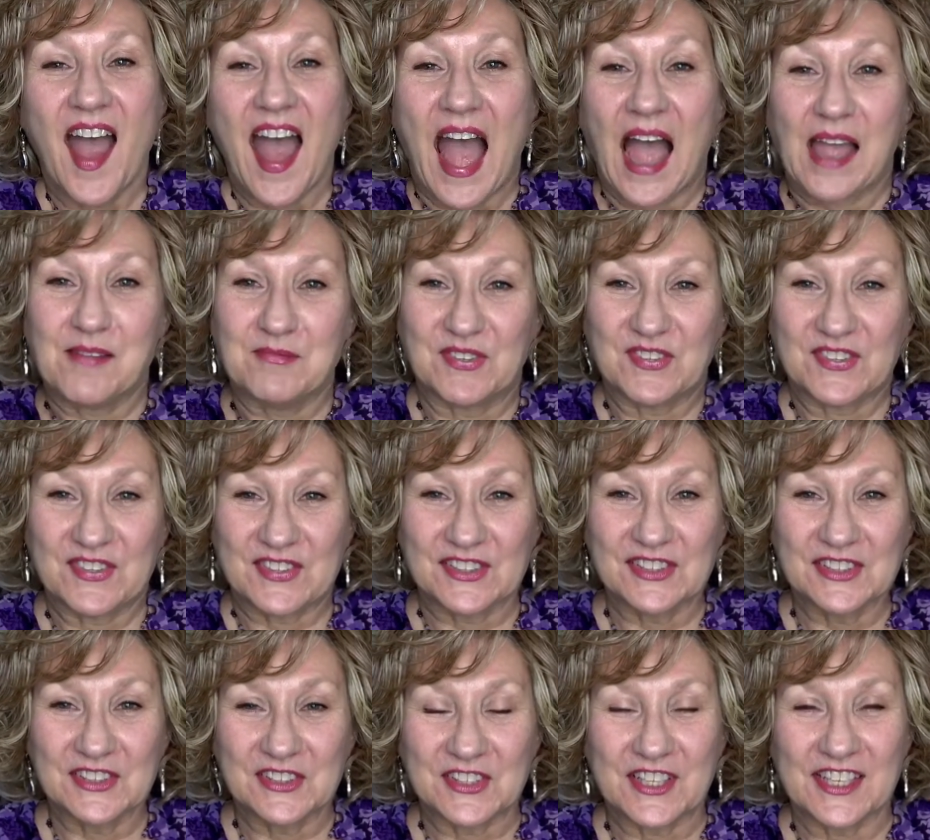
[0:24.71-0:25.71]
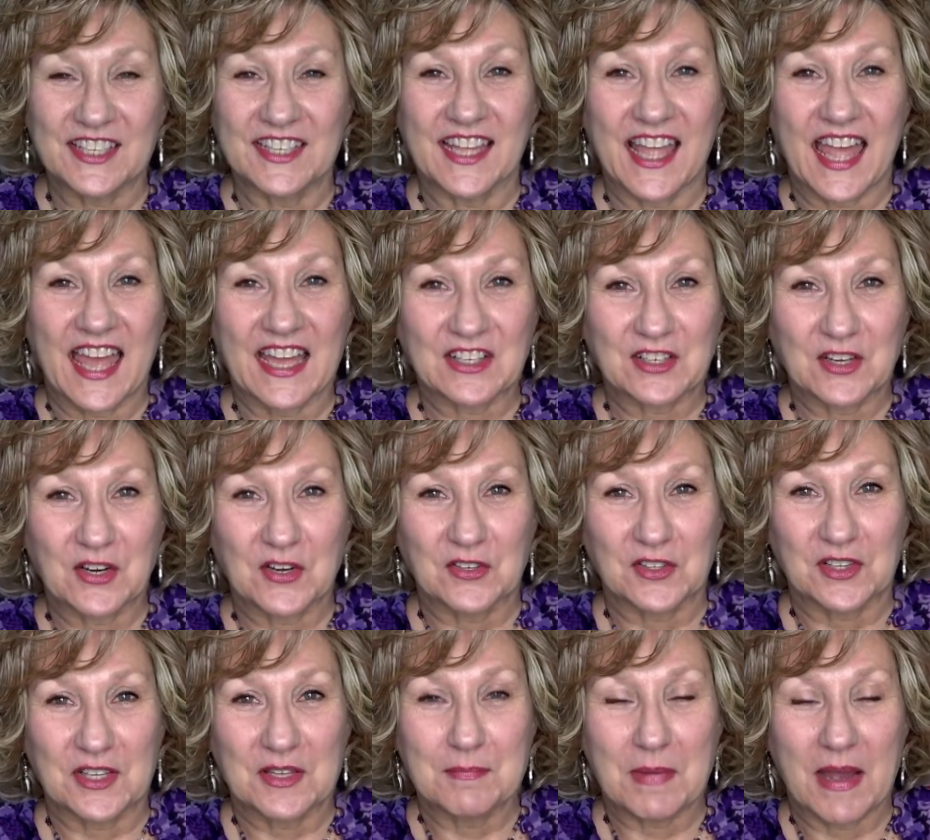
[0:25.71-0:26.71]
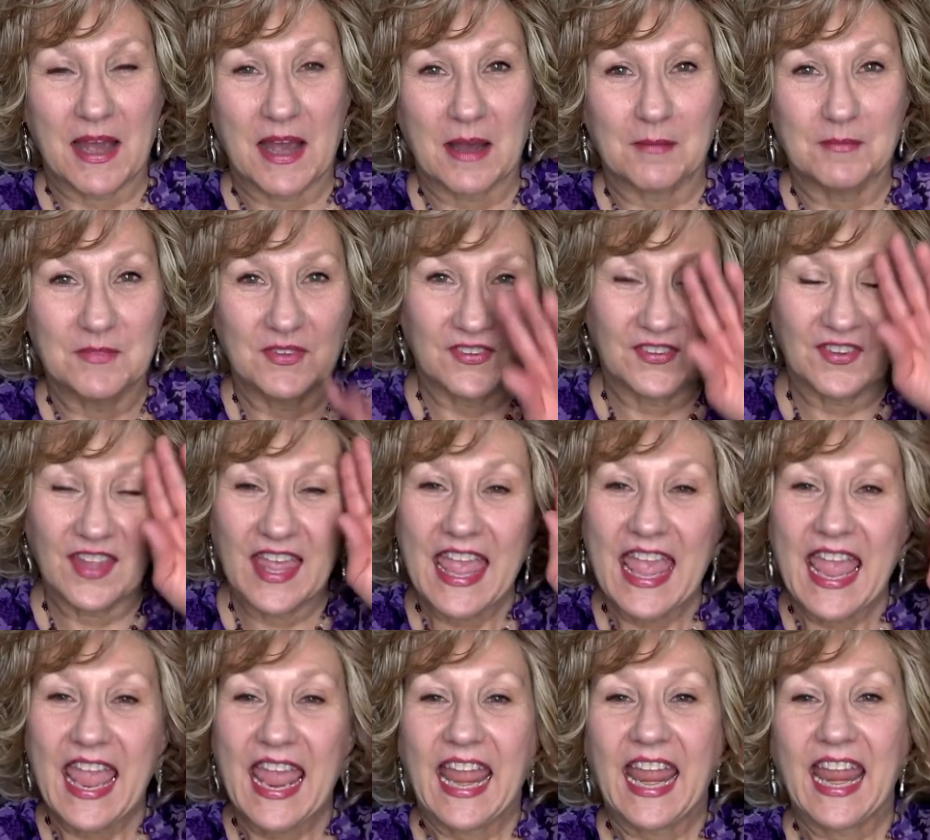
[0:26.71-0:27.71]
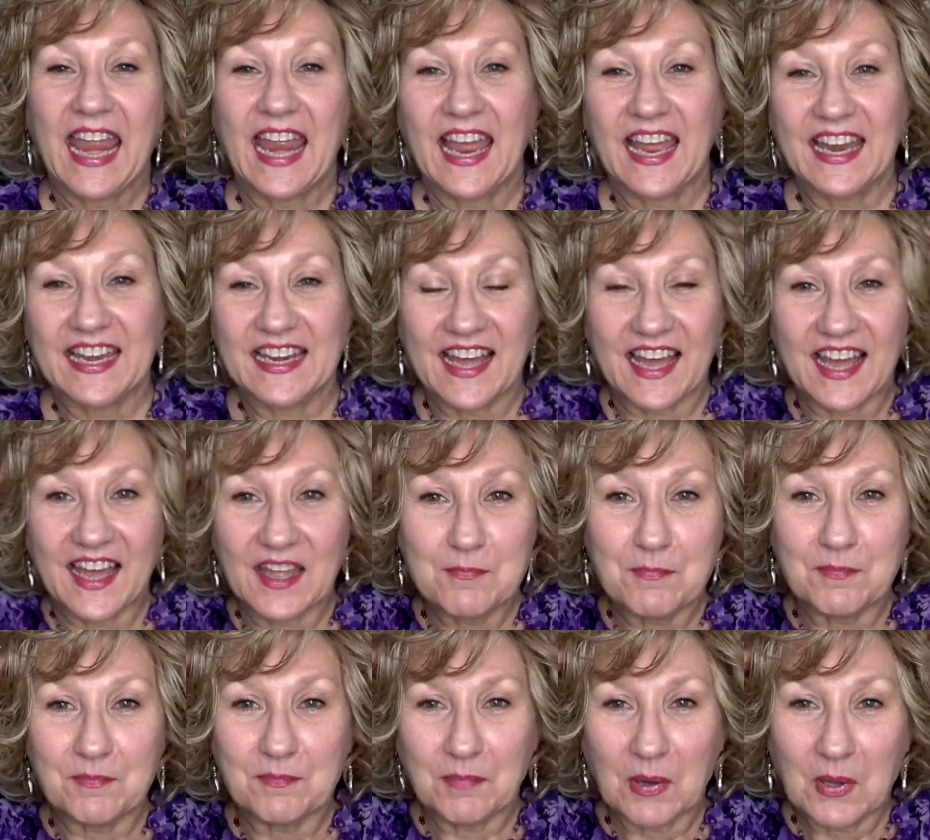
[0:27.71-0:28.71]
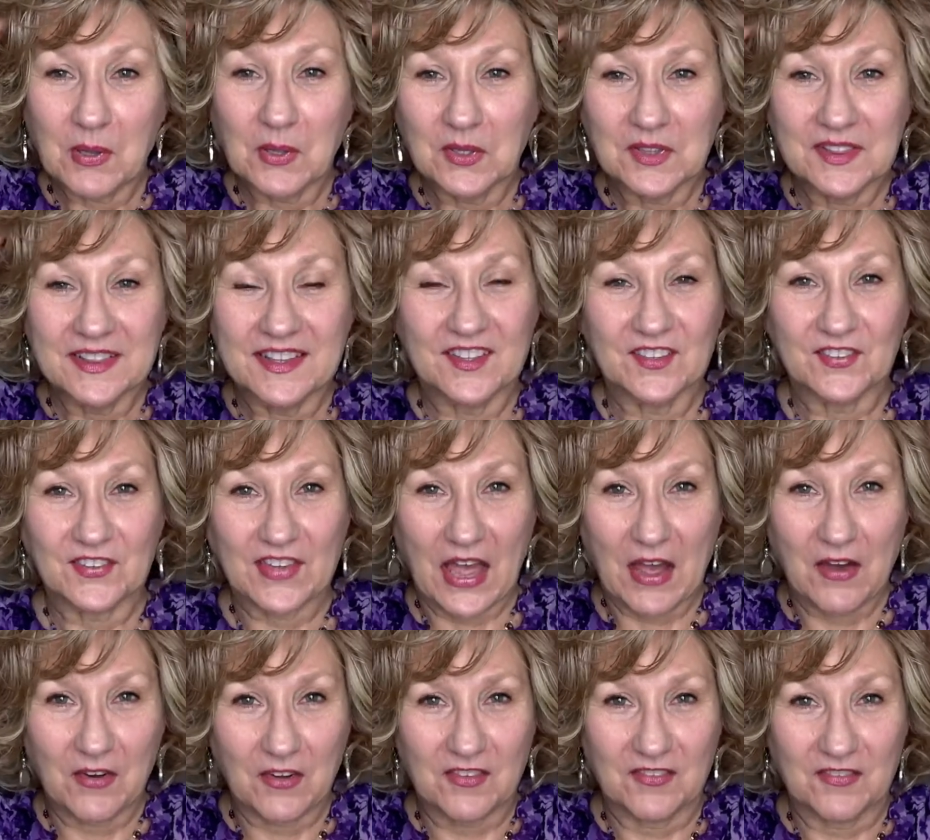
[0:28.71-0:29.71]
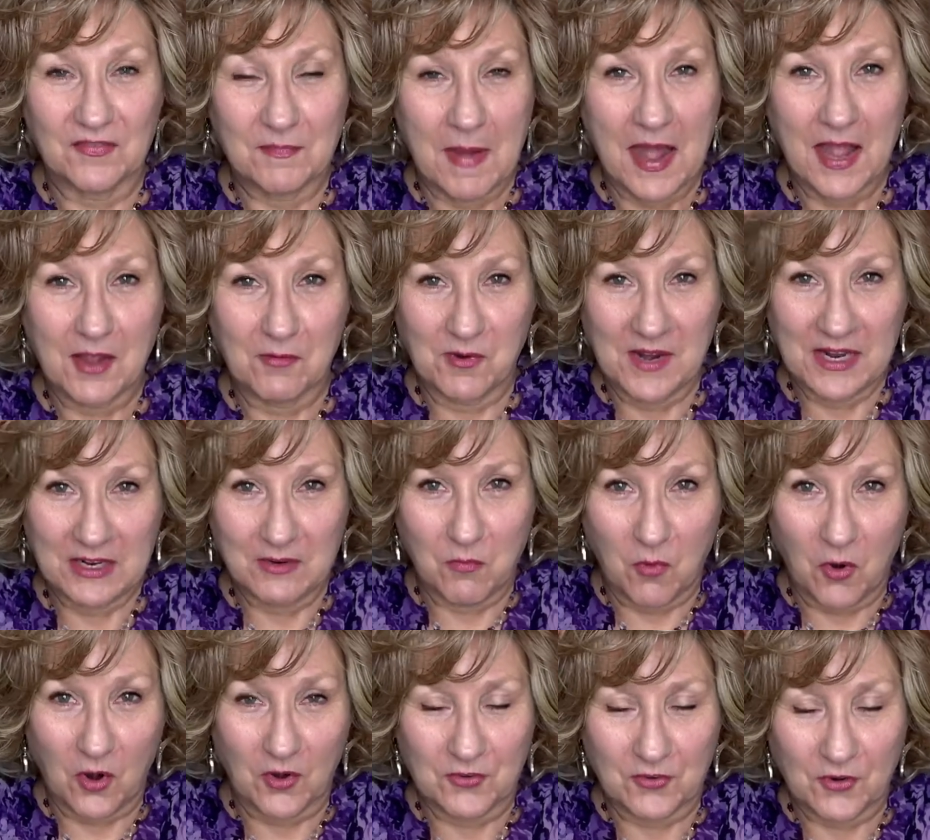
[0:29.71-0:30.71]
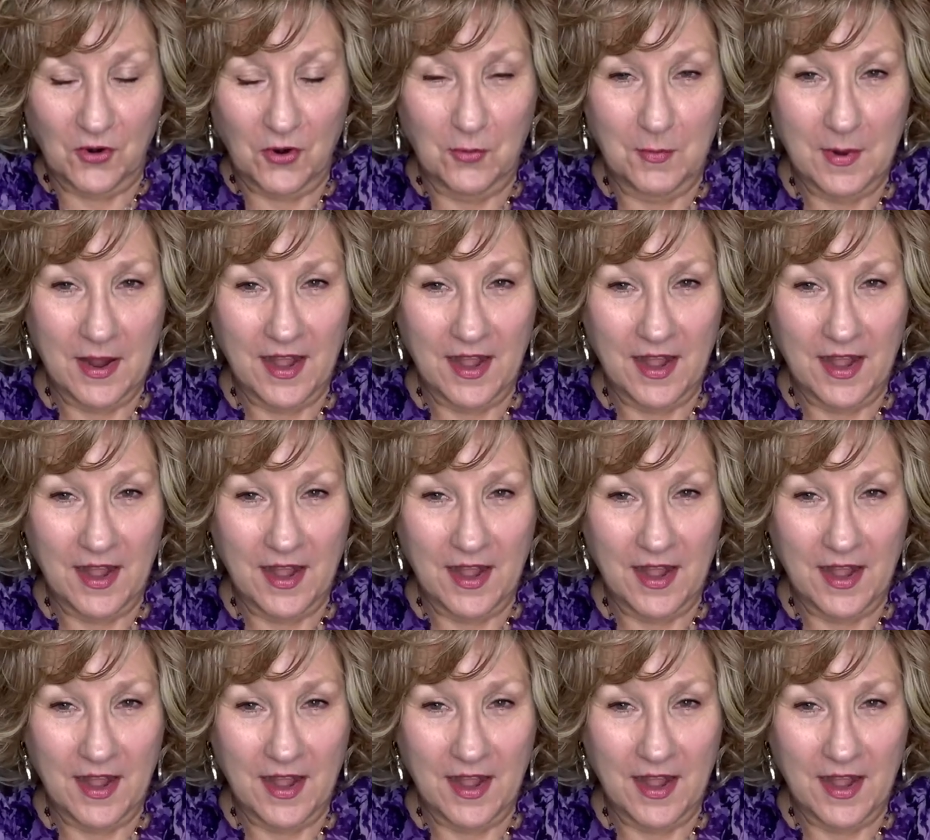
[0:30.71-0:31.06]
I'm still looking at curly bobs, and I pulled this out of my wig wardrobe.